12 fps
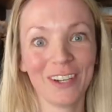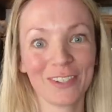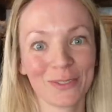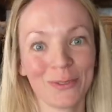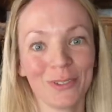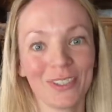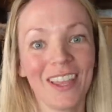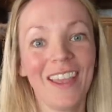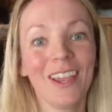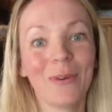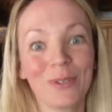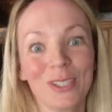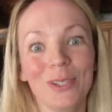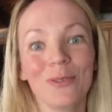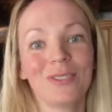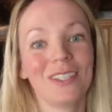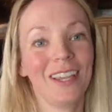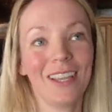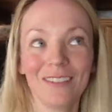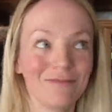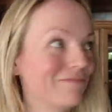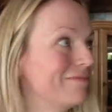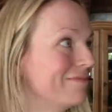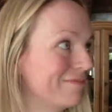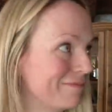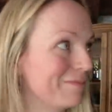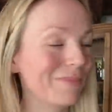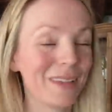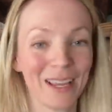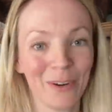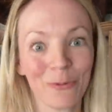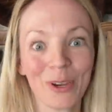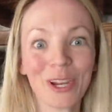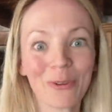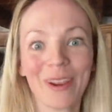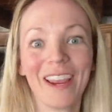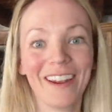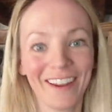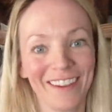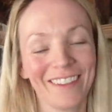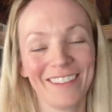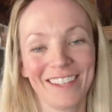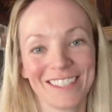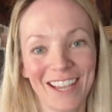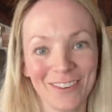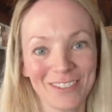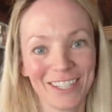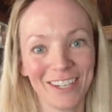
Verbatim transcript: years old was used in and recreating this house